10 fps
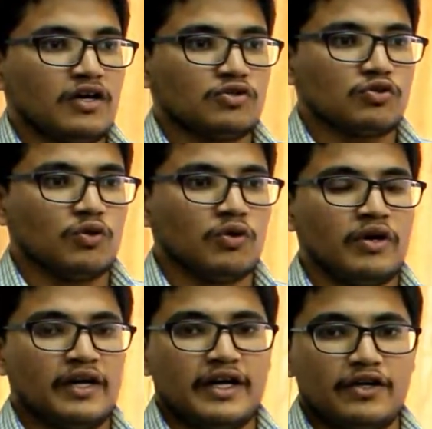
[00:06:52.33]
So
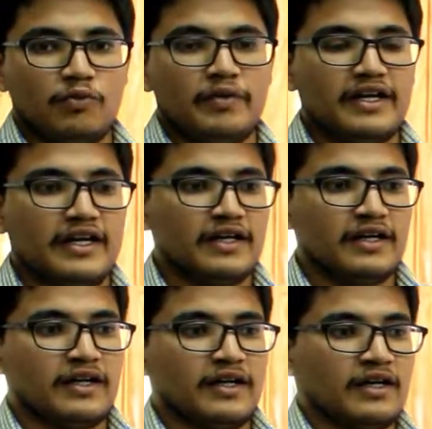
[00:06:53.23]
it to be done
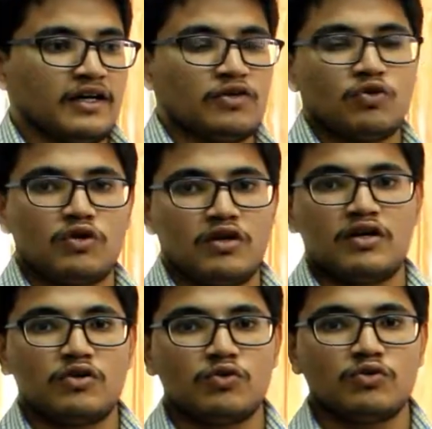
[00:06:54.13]
in 2
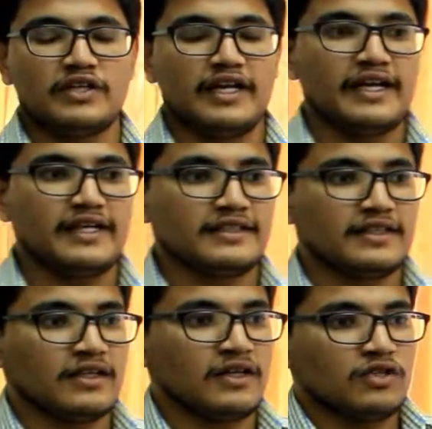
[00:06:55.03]
to 3 days.
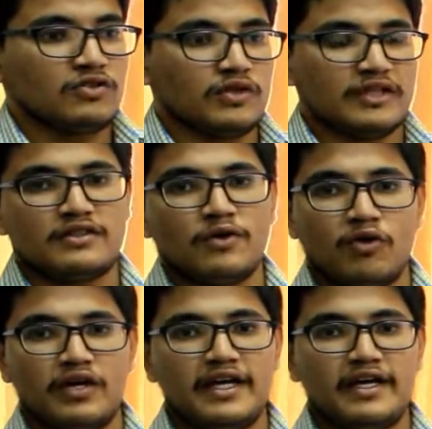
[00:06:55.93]
So that's the
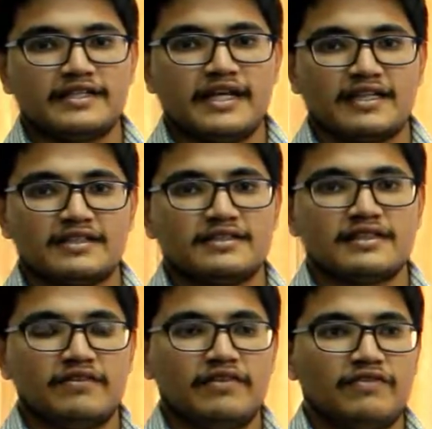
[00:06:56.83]
only challenges
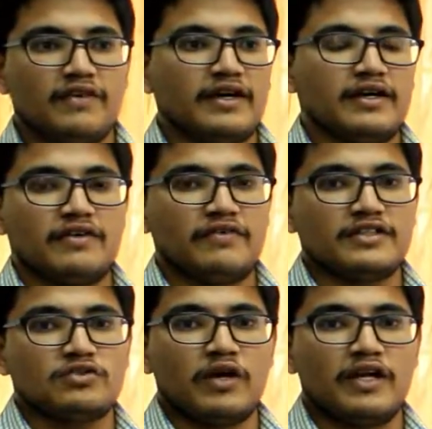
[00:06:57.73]
that we
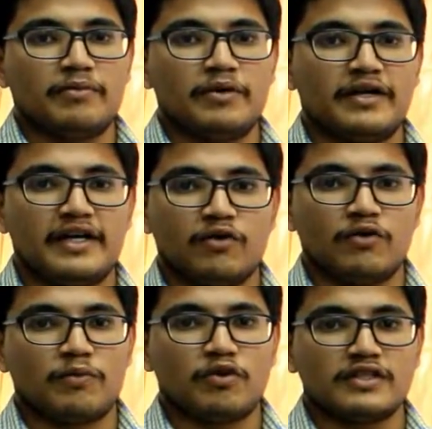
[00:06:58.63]
faced while implementing our
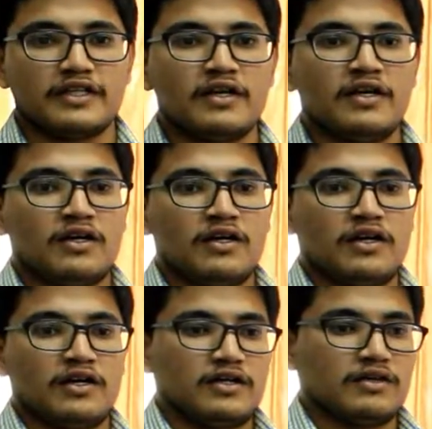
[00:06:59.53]
project.
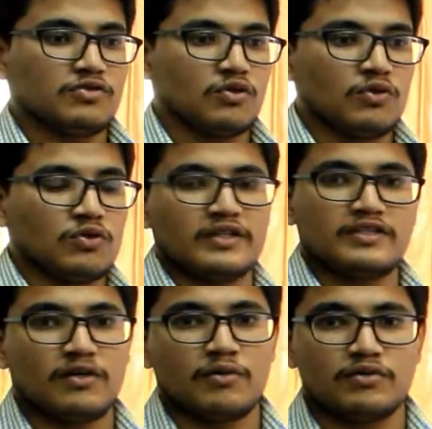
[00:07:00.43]
So
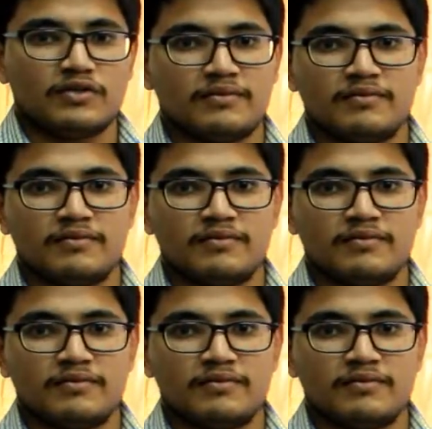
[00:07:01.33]
that's all about it.